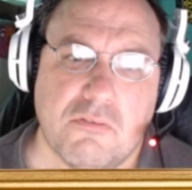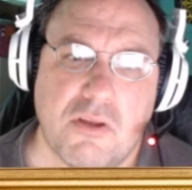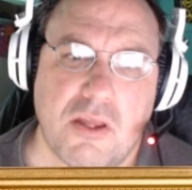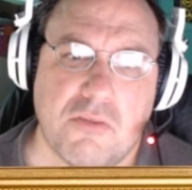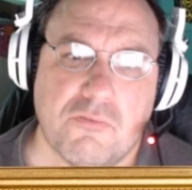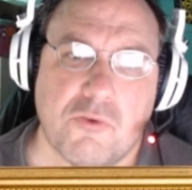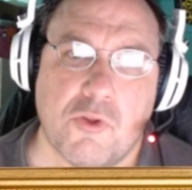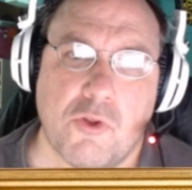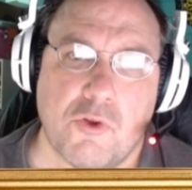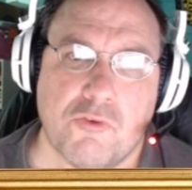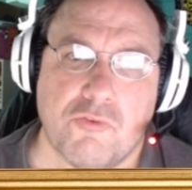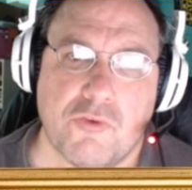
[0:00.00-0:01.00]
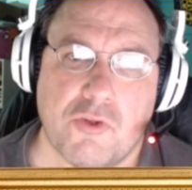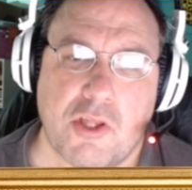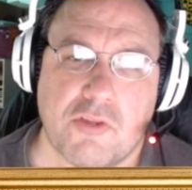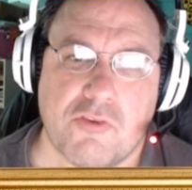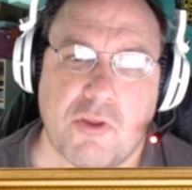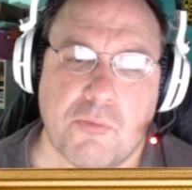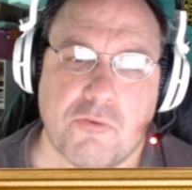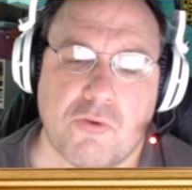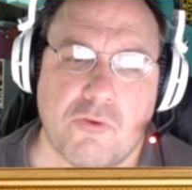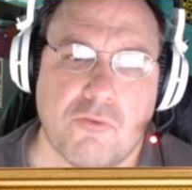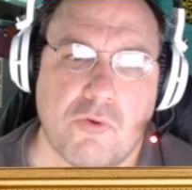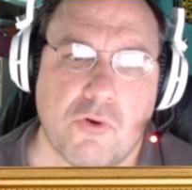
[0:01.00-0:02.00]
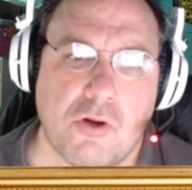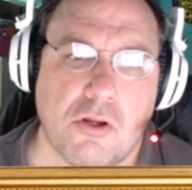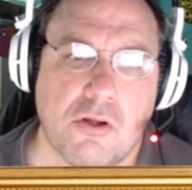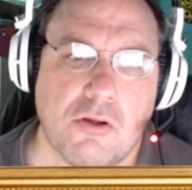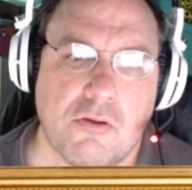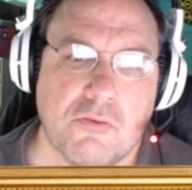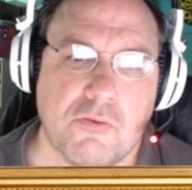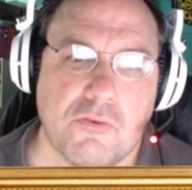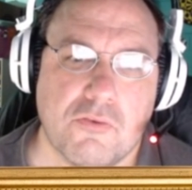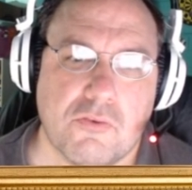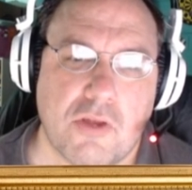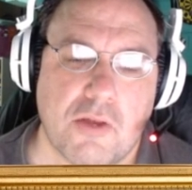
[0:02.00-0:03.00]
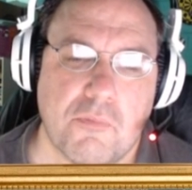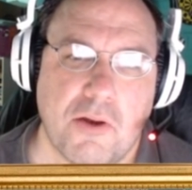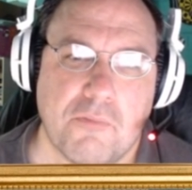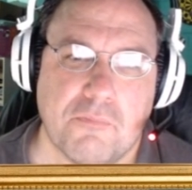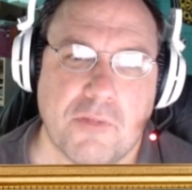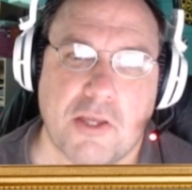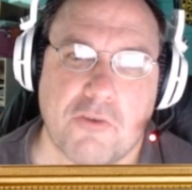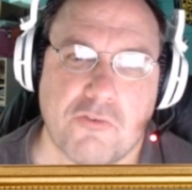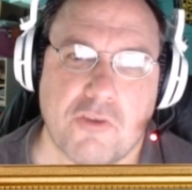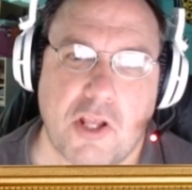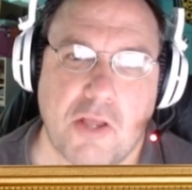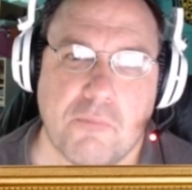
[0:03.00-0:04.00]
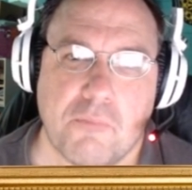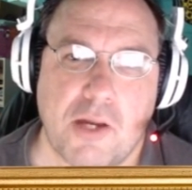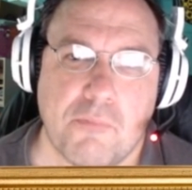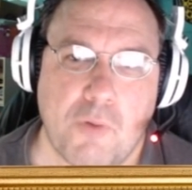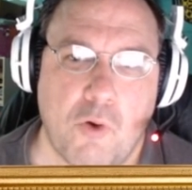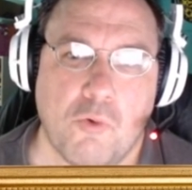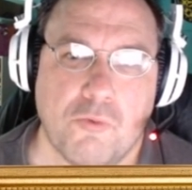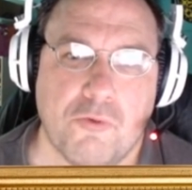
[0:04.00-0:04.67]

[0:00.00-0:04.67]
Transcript: And for those of you, that's episode 4. I, I, like I said, I'm I'm old.